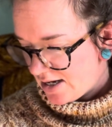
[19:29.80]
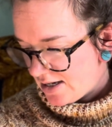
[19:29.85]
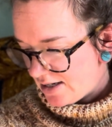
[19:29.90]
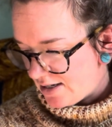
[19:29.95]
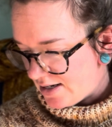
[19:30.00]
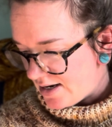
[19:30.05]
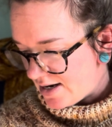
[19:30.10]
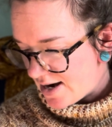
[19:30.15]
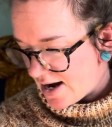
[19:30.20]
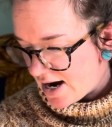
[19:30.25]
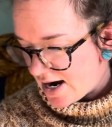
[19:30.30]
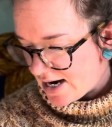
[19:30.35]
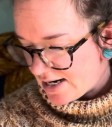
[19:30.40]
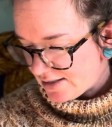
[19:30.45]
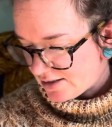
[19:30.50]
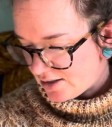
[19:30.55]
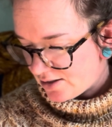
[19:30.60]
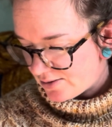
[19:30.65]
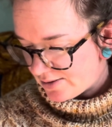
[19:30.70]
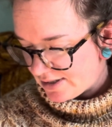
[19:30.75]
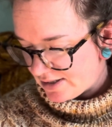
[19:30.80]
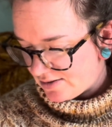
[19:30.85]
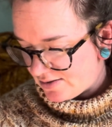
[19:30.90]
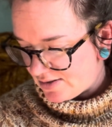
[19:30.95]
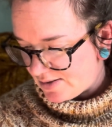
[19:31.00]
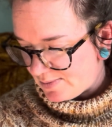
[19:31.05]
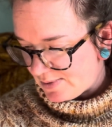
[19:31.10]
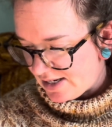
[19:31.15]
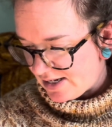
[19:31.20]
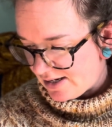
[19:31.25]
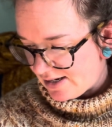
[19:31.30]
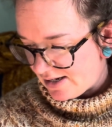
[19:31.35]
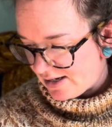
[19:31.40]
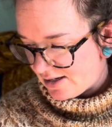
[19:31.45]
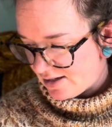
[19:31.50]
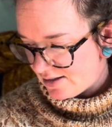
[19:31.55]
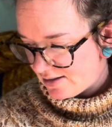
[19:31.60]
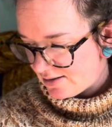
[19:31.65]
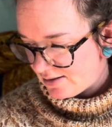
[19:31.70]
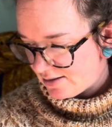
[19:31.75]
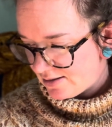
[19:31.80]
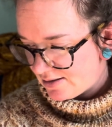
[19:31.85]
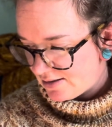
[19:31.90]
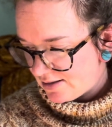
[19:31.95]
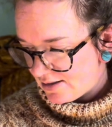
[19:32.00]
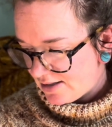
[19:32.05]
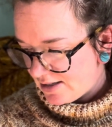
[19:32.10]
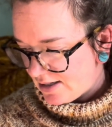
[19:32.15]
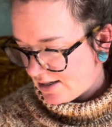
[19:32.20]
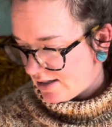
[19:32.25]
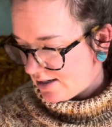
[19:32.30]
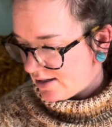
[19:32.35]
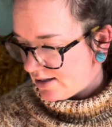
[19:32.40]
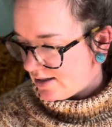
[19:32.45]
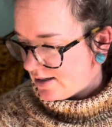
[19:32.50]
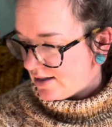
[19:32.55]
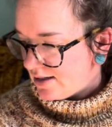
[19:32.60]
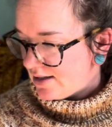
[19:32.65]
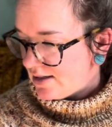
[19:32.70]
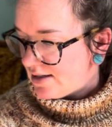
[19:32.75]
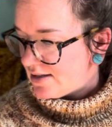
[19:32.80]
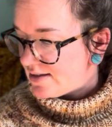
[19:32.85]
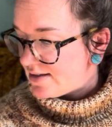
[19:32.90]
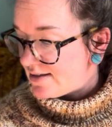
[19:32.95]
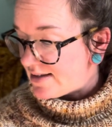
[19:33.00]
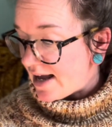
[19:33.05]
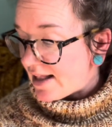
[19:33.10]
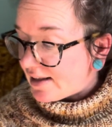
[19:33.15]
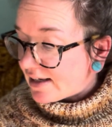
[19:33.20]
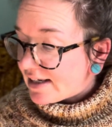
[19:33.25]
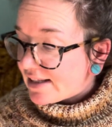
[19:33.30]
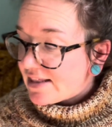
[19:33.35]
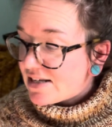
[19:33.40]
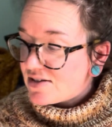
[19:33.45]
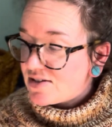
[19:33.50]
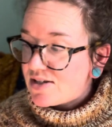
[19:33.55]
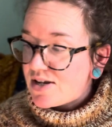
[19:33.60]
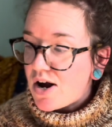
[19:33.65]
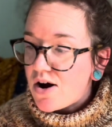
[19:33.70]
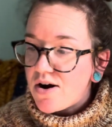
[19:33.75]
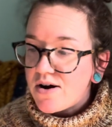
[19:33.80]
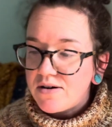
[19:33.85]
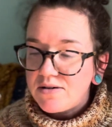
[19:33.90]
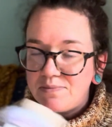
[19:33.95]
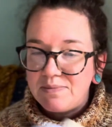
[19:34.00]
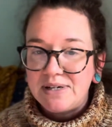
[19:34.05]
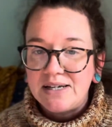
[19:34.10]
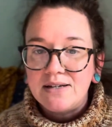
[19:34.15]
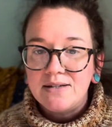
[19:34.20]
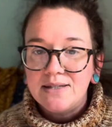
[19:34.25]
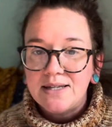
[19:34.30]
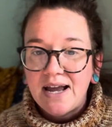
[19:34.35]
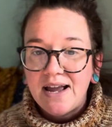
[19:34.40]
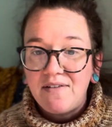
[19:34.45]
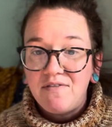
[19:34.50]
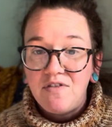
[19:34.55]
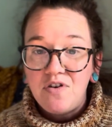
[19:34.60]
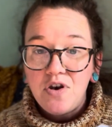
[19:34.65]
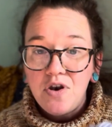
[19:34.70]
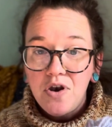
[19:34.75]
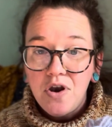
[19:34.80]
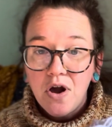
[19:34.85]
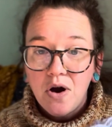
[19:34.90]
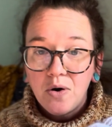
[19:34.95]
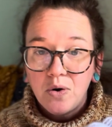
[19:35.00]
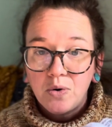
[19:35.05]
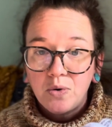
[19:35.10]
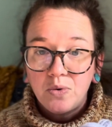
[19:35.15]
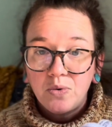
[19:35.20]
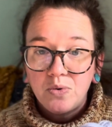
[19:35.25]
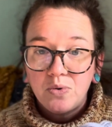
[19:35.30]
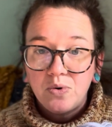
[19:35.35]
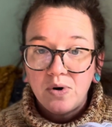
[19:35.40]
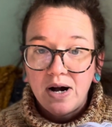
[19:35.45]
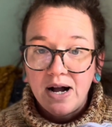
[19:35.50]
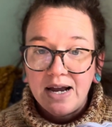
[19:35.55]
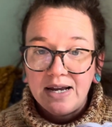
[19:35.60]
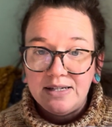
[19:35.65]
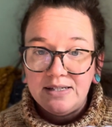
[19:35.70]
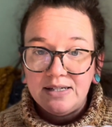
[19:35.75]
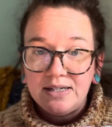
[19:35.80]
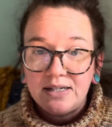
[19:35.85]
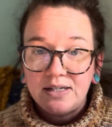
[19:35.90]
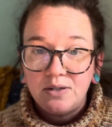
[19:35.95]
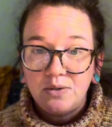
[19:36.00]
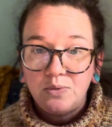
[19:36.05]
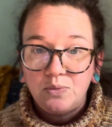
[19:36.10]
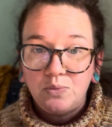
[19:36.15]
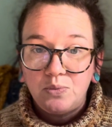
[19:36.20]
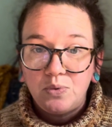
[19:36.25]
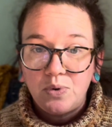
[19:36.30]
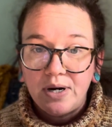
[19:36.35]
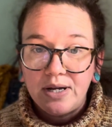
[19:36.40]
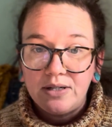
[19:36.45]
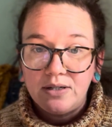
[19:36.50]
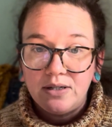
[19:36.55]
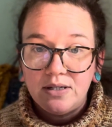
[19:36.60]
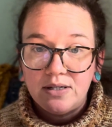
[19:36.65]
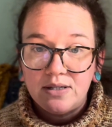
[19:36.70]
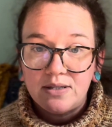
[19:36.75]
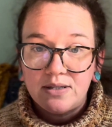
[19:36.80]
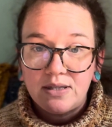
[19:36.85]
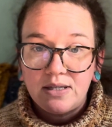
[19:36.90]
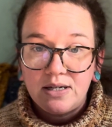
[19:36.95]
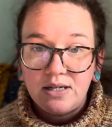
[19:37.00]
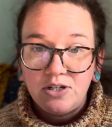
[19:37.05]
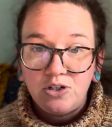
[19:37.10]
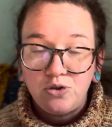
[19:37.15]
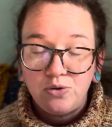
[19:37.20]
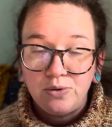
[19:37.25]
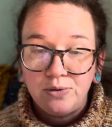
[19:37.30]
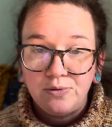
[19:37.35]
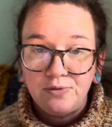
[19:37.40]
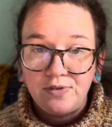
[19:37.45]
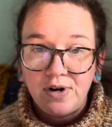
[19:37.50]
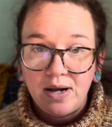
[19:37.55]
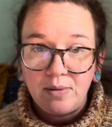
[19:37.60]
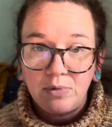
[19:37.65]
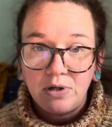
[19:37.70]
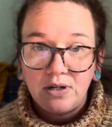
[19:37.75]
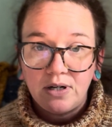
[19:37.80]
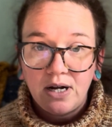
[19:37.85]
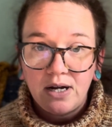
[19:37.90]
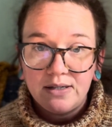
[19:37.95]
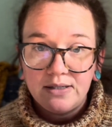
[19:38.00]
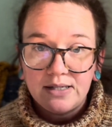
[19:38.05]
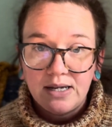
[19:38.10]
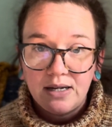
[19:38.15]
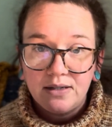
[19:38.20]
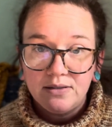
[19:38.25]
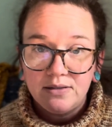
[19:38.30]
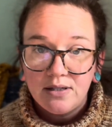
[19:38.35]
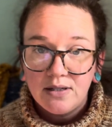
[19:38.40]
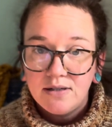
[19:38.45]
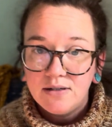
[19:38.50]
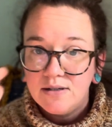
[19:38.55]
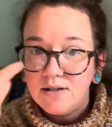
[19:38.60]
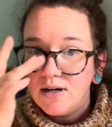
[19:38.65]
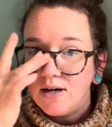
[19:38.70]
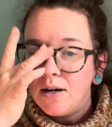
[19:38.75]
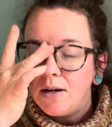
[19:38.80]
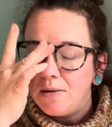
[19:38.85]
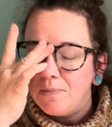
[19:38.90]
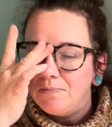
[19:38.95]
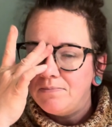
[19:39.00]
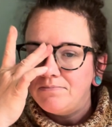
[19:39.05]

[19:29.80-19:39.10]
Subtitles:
not going to be selling this yarn because I have no idea what is the true fiber content. I